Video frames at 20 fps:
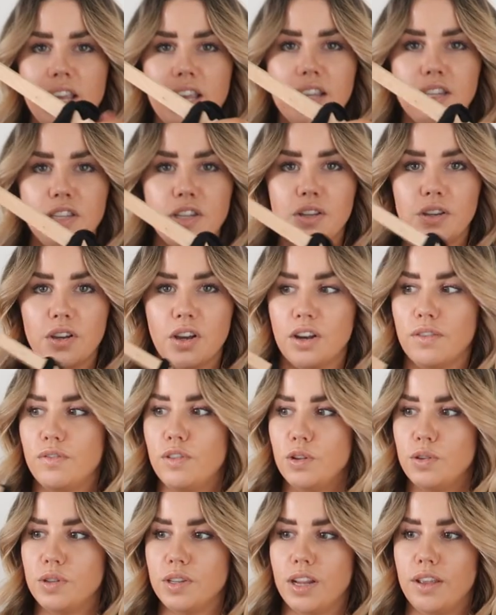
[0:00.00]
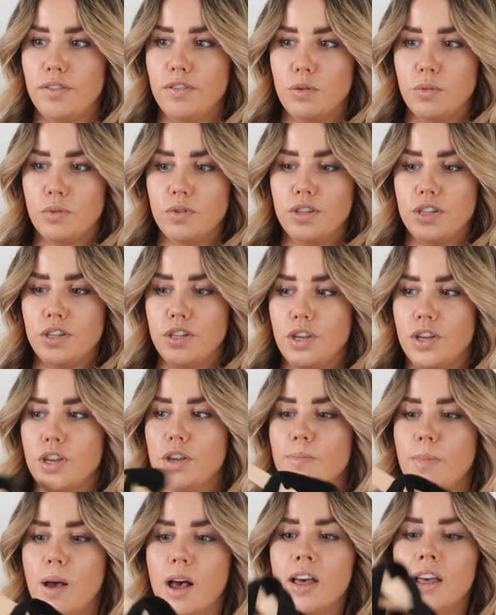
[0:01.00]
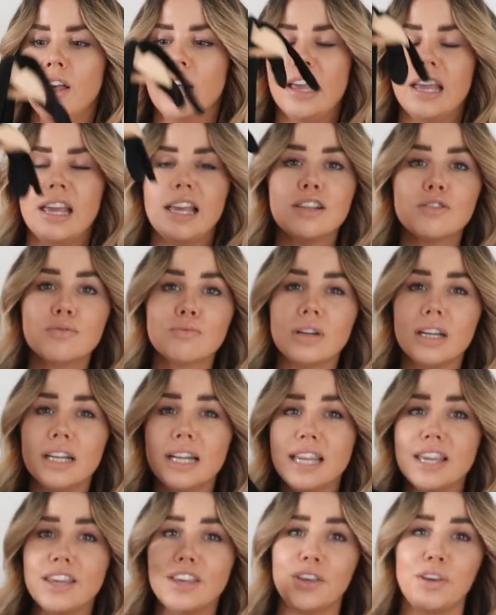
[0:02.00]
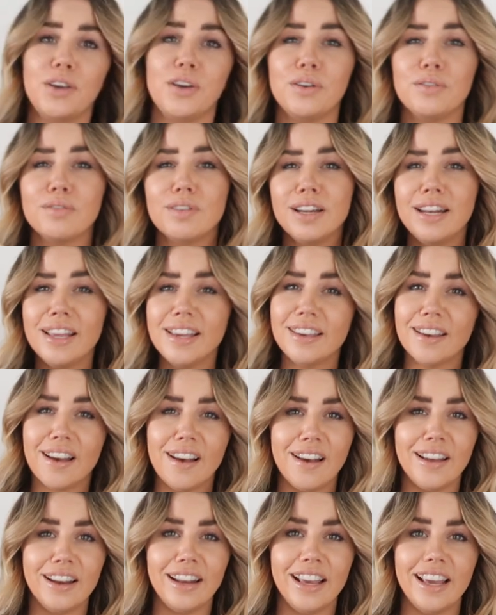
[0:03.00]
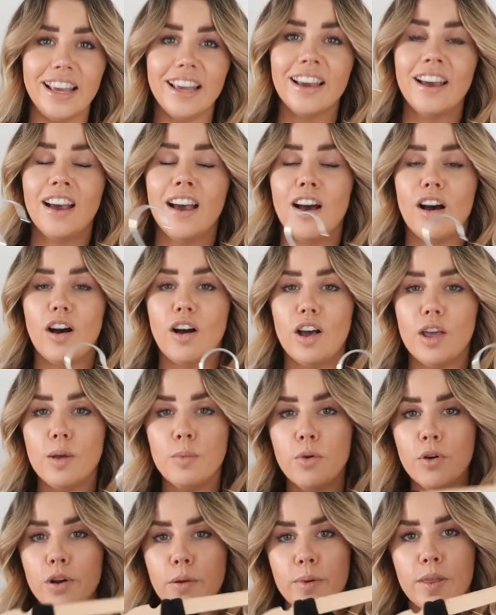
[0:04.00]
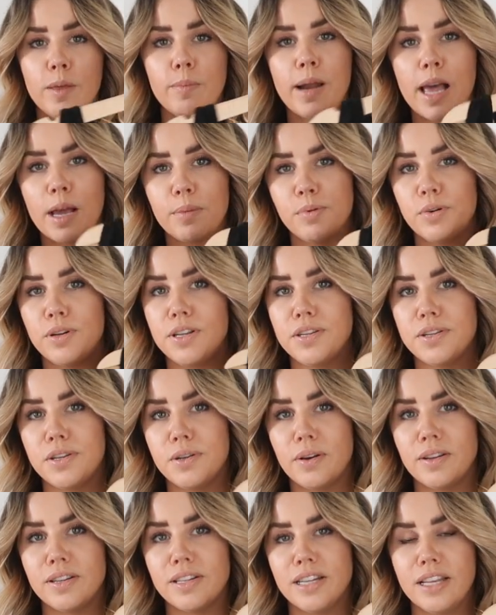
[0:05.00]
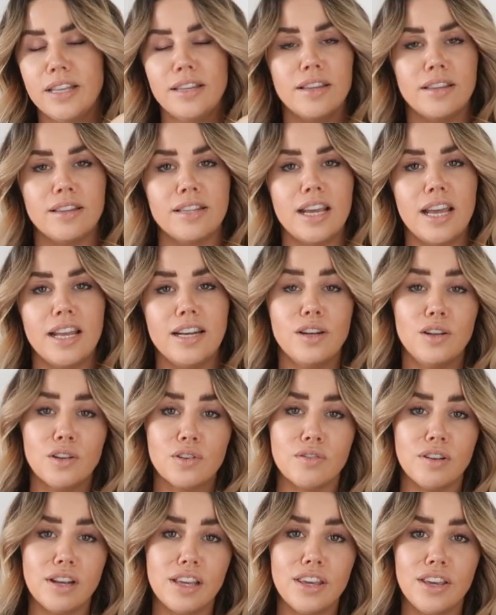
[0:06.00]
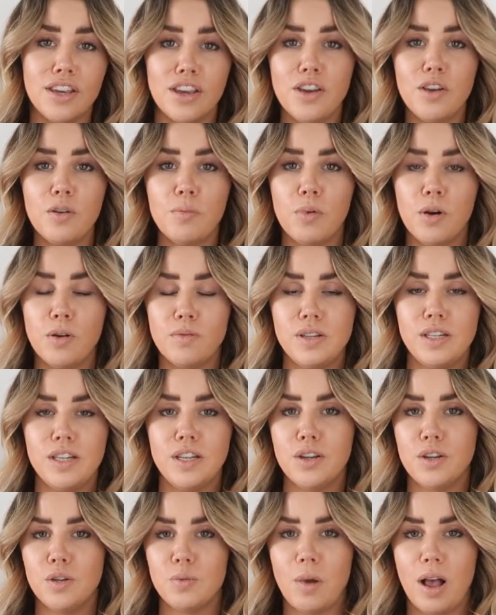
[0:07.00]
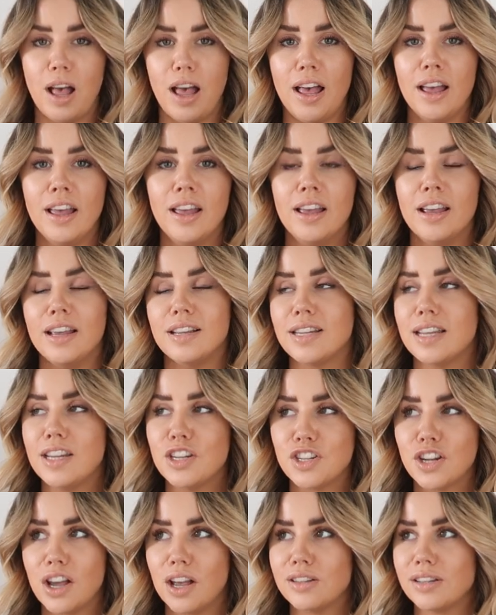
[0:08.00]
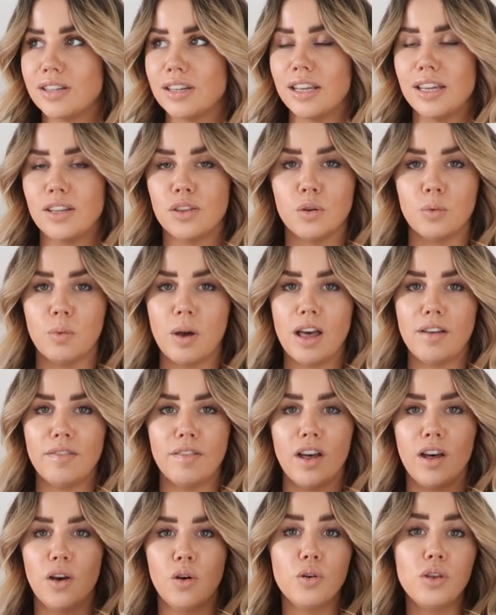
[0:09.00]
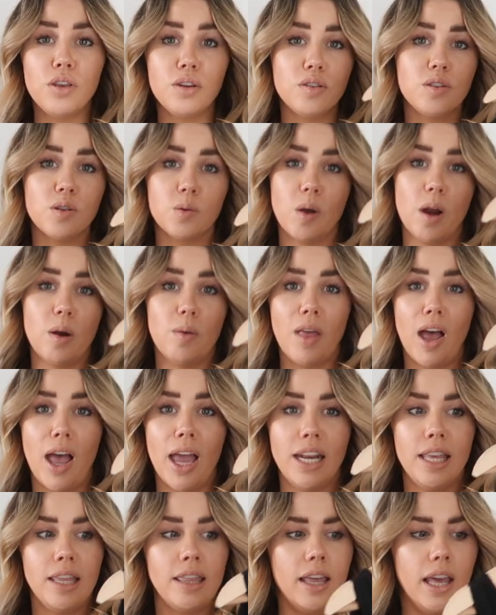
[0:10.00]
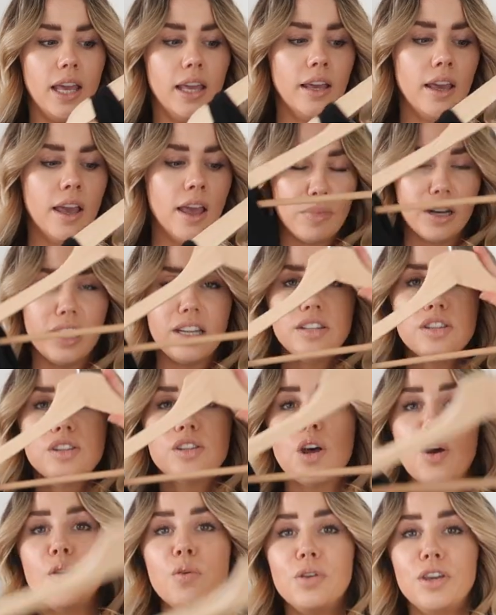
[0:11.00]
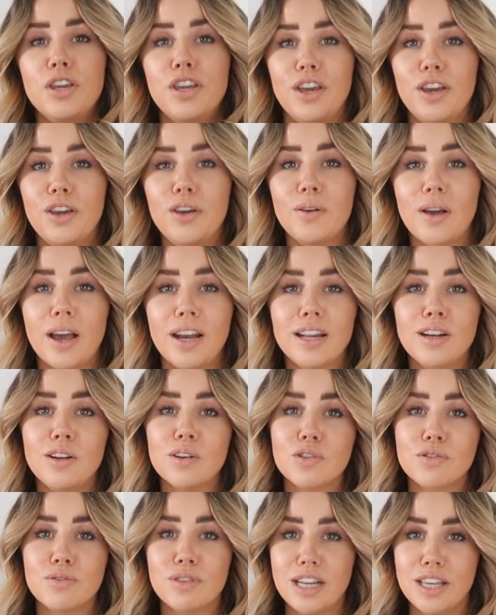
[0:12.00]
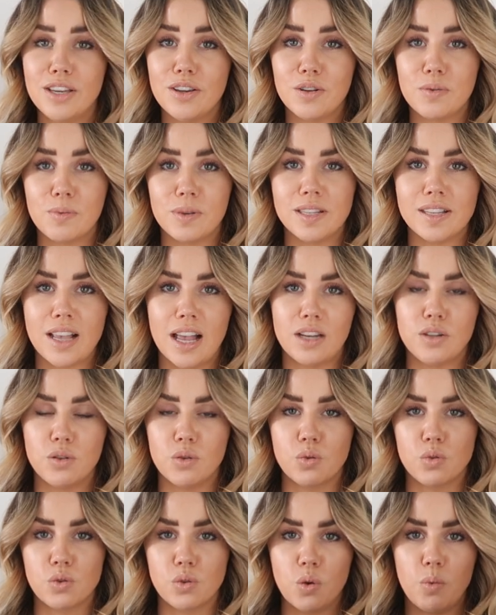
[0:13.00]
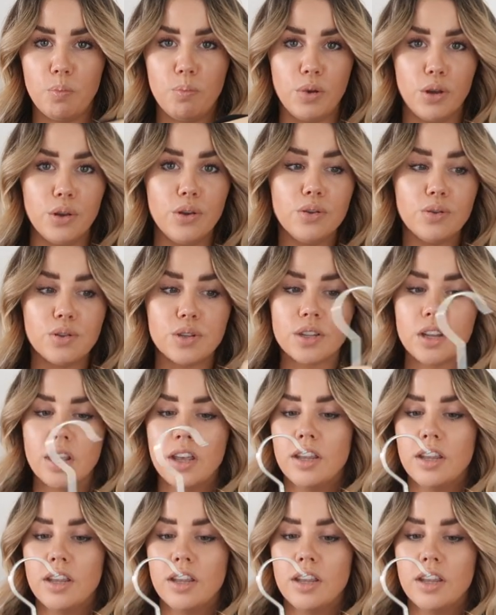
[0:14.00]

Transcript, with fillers: here, so you can kind of loosen it if you wanted to, but it's really cute, really girly. I wore it with a black bodysuit underneath the other day and it looked really cute, but obviously you could wear a t-shirt underneath or whatever, or you could just wear it without anything, but it's so cute and it looks really good with sandals or boots.